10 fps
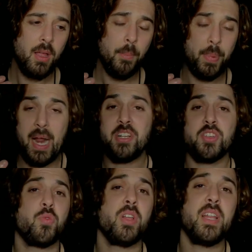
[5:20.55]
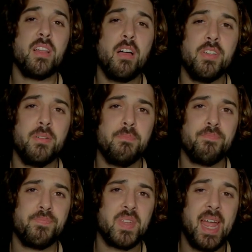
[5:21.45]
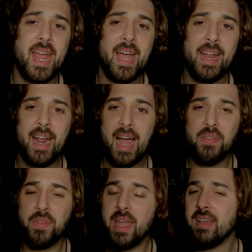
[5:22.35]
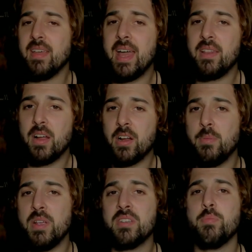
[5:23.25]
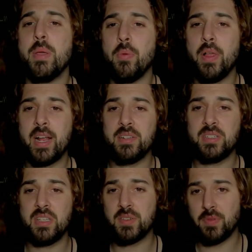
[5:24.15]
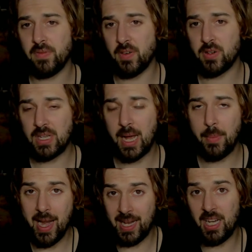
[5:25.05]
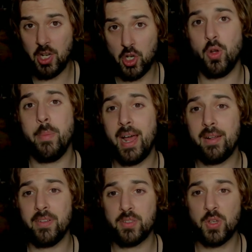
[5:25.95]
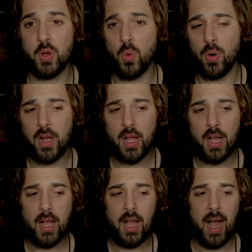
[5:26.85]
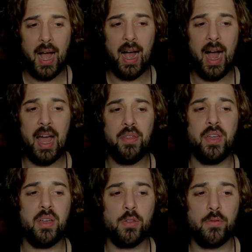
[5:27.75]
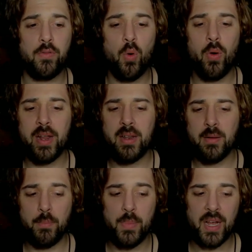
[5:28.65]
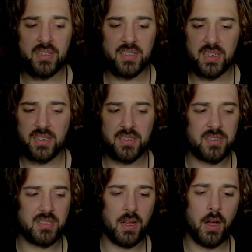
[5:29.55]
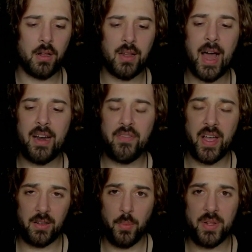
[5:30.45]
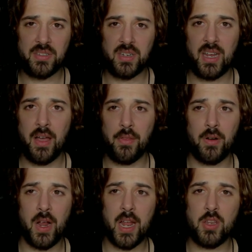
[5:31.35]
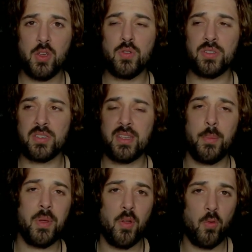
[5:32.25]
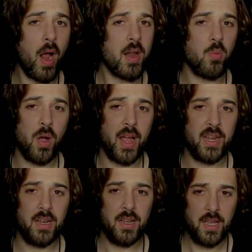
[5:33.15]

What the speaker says: but I just really love it. And I think that there can be some people that can see this for the first time and get enjoyment out of it, too. I think The Void mixes a lot of elements together and uses them in the right way